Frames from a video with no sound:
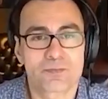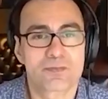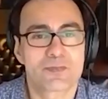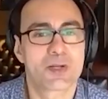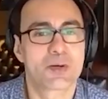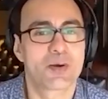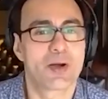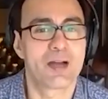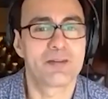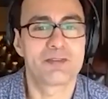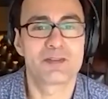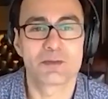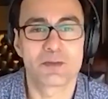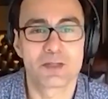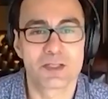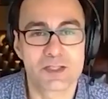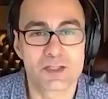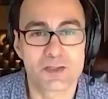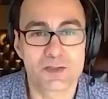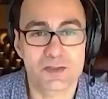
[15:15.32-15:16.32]
you know,
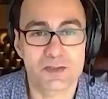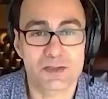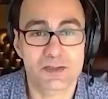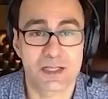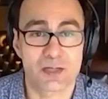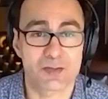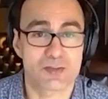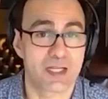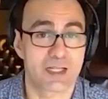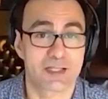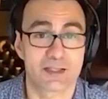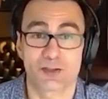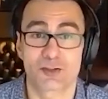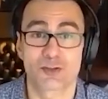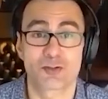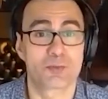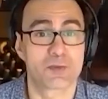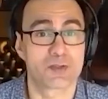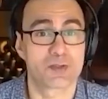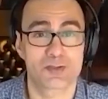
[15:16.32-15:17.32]
everyone is, sounds like
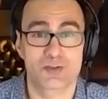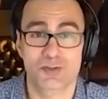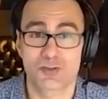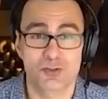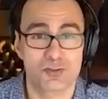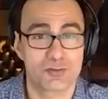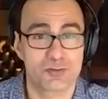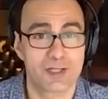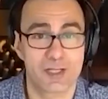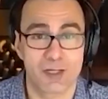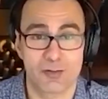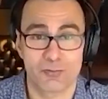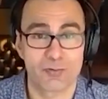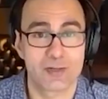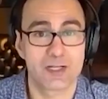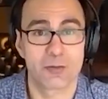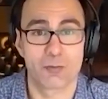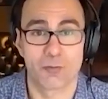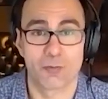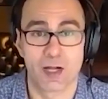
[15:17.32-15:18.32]
you've been treated
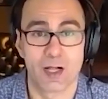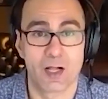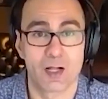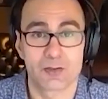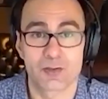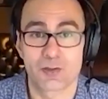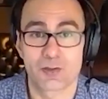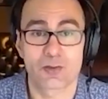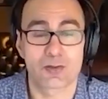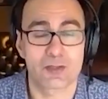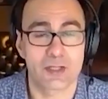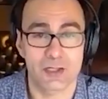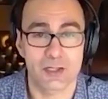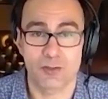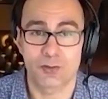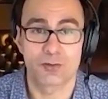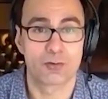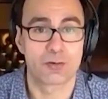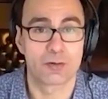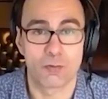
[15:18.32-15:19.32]
really well. You look like
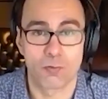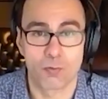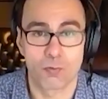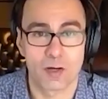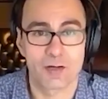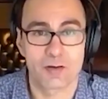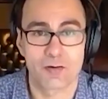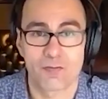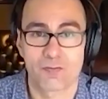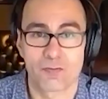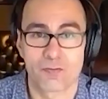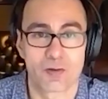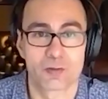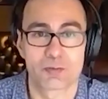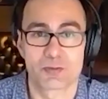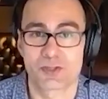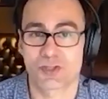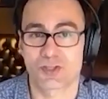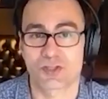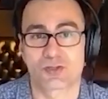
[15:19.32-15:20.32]
you're doing wonderful,
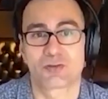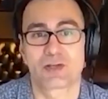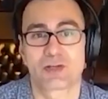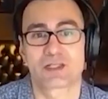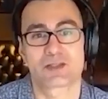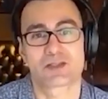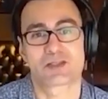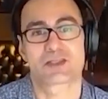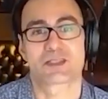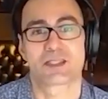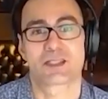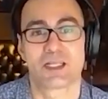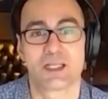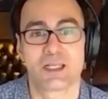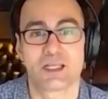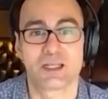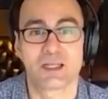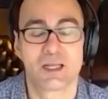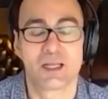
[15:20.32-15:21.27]
which is great to see.